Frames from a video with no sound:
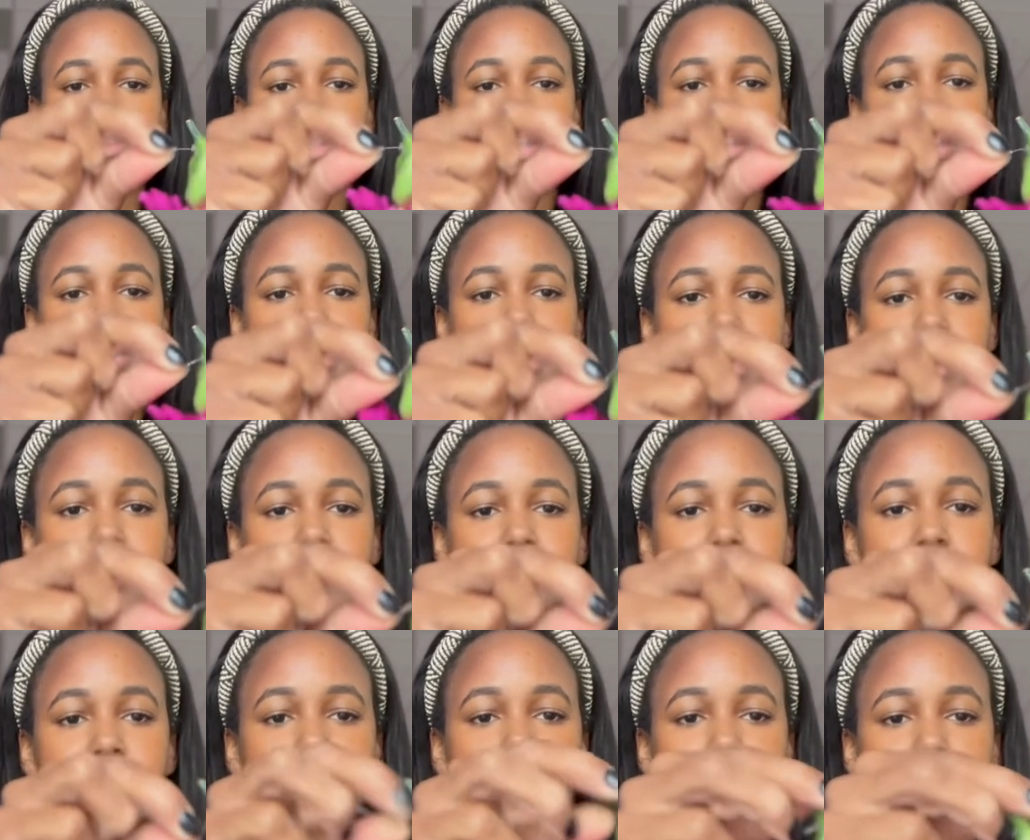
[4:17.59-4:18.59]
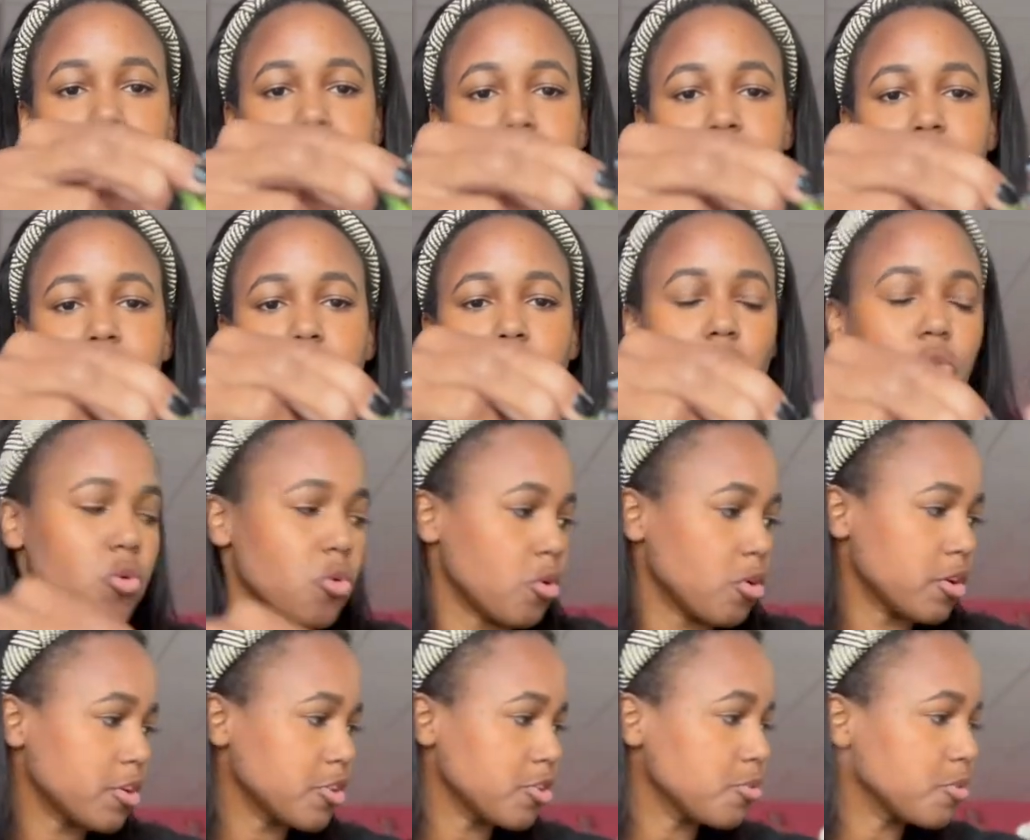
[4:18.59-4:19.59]
connects there,
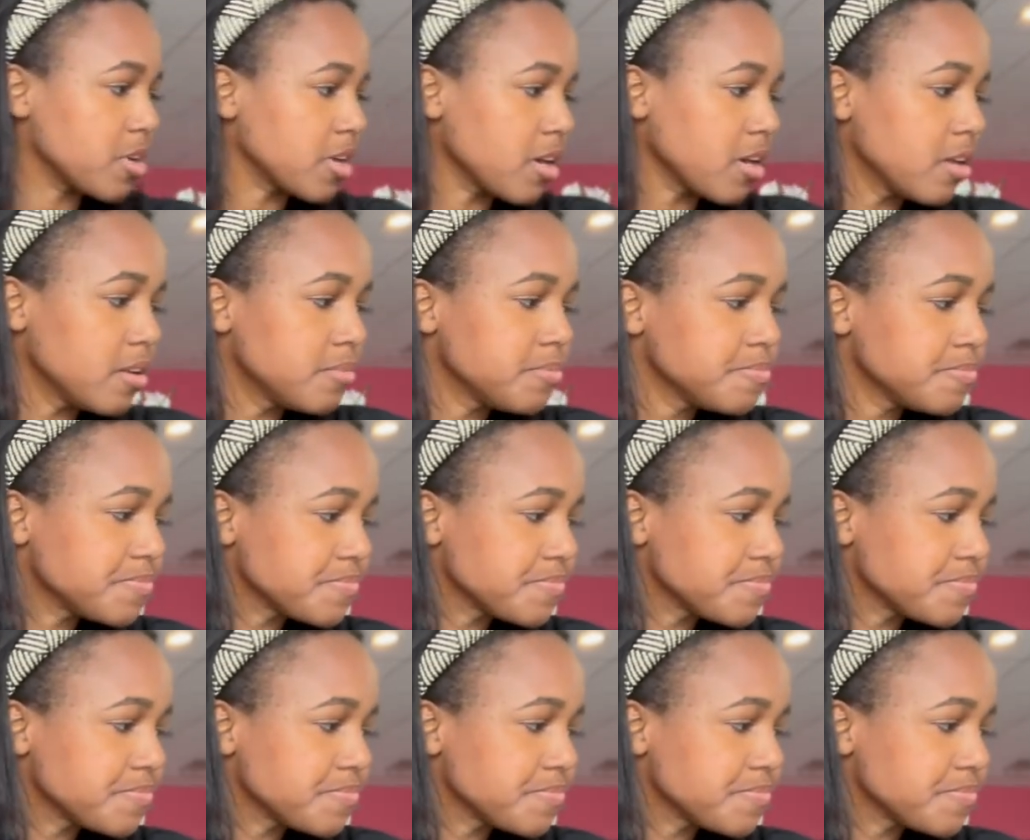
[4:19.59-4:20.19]
or you can